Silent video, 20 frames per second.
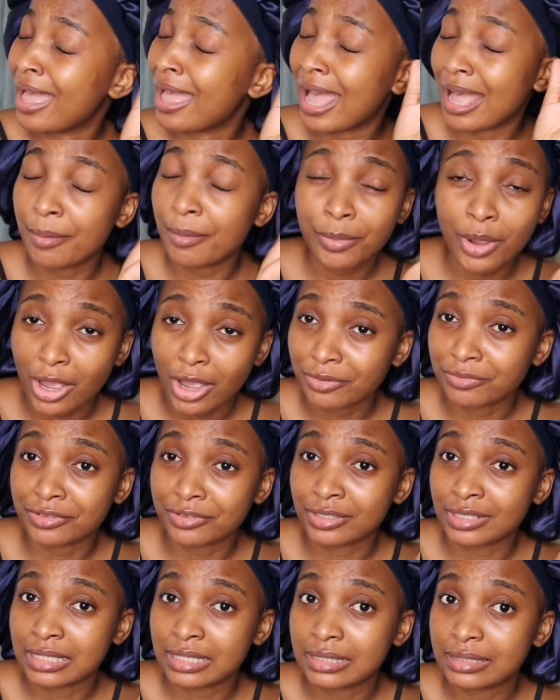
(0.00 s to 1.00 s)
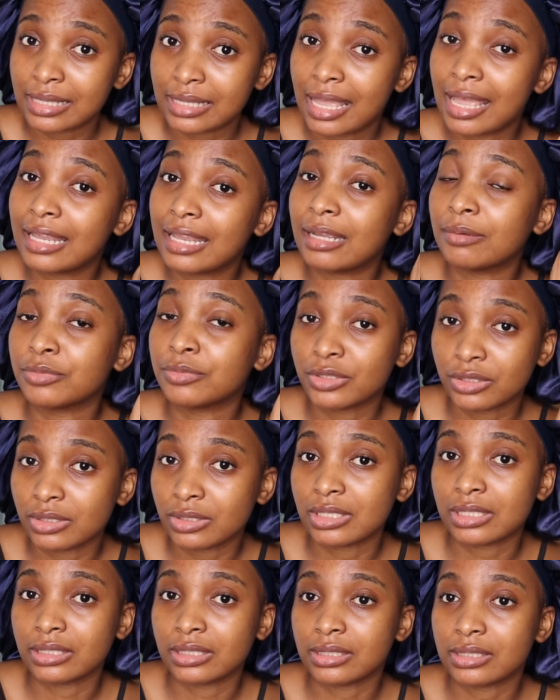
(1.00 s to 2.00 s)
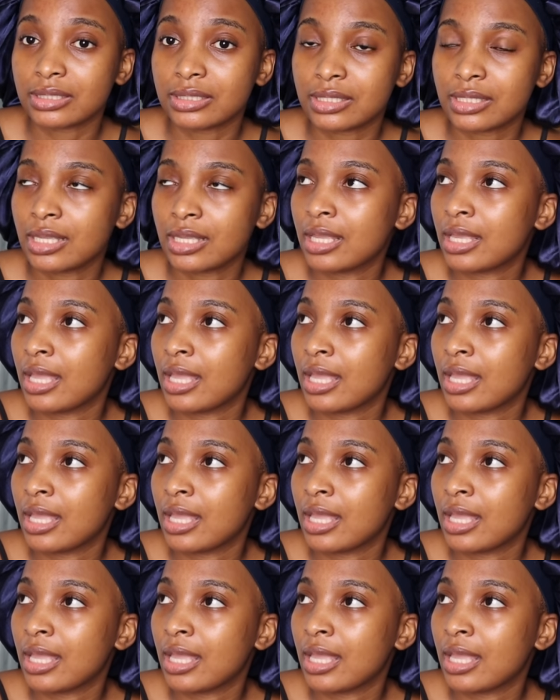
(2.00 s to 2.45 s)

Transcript: I'm confident and I'm doing it.